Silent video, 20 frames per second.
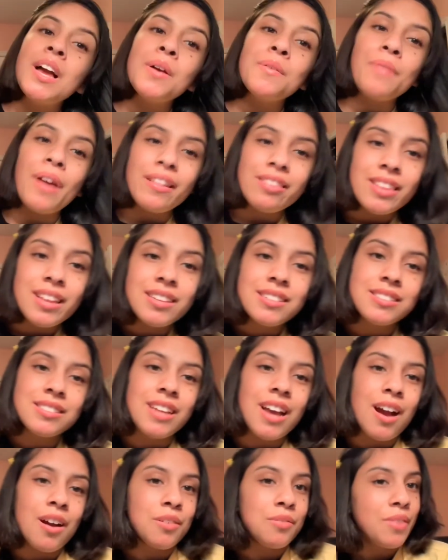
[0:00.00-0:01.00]
Write things
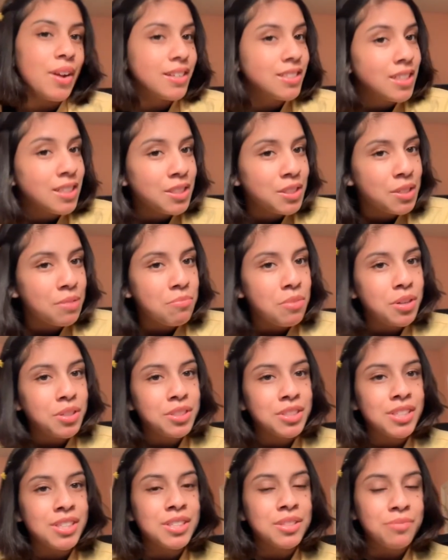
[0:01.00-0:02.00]
down. Write down your
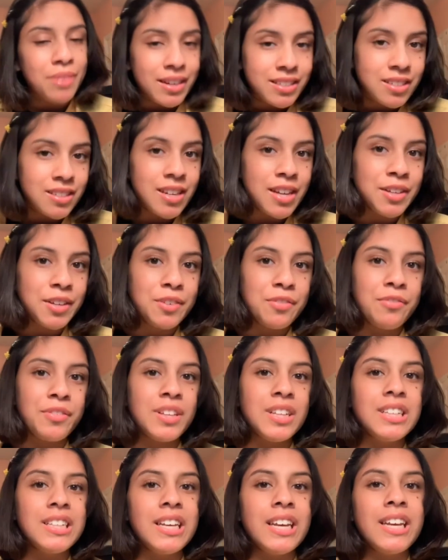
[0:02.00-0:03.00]
emotions. Write down how you're
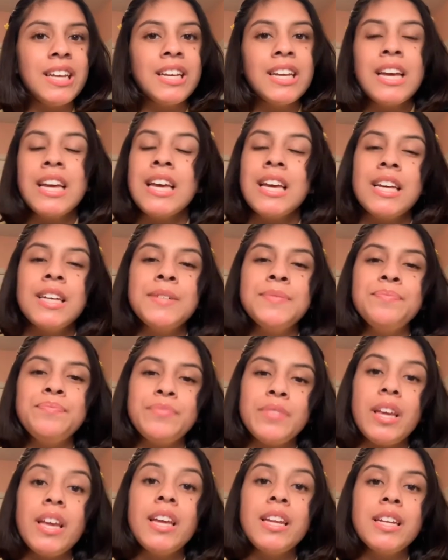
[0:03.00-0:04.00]
feeling.
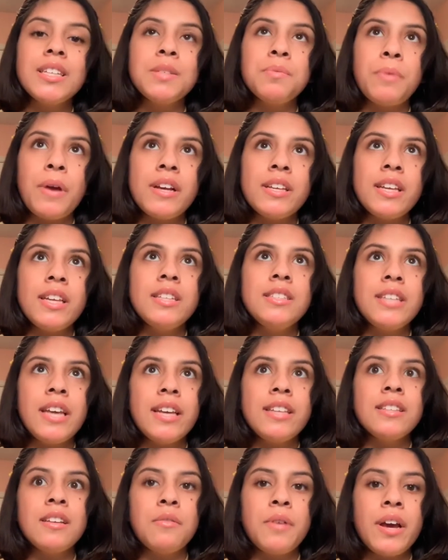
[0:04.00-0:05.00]
It express it
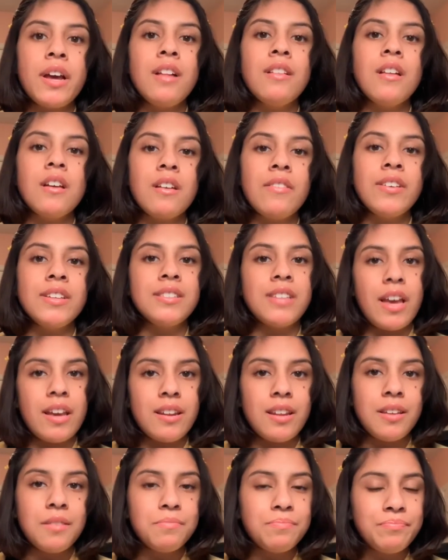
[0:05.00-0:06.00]
takes away a lot of
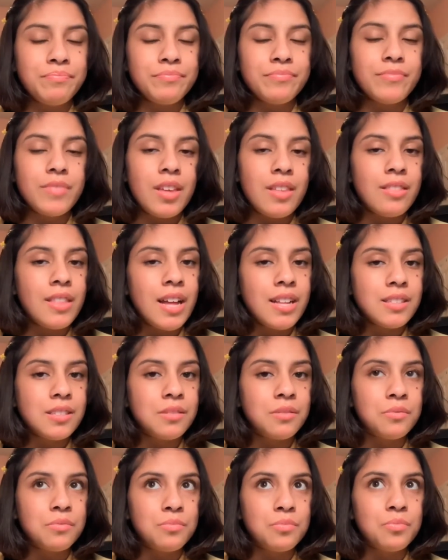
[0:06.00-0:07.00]
anxiety, and
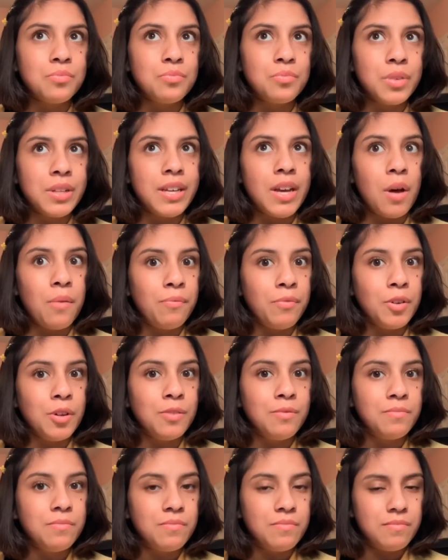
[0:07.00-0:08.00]
that's really
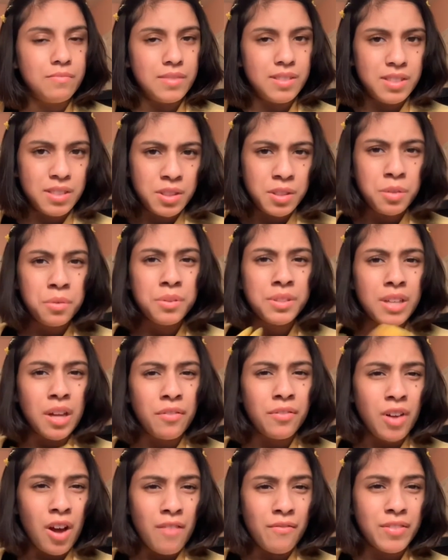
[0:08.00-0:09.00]
helpful to
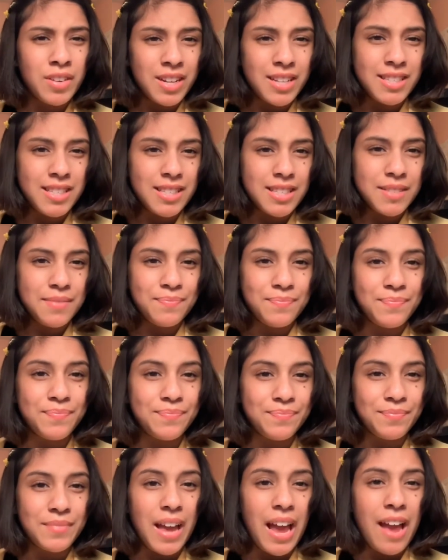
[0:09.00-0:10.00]
self confidence.
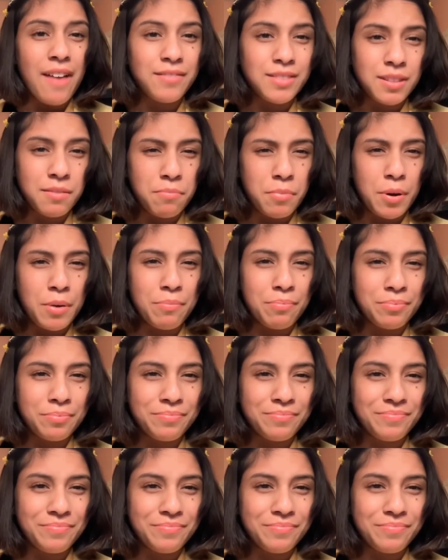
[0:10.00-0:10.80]
I have to burp.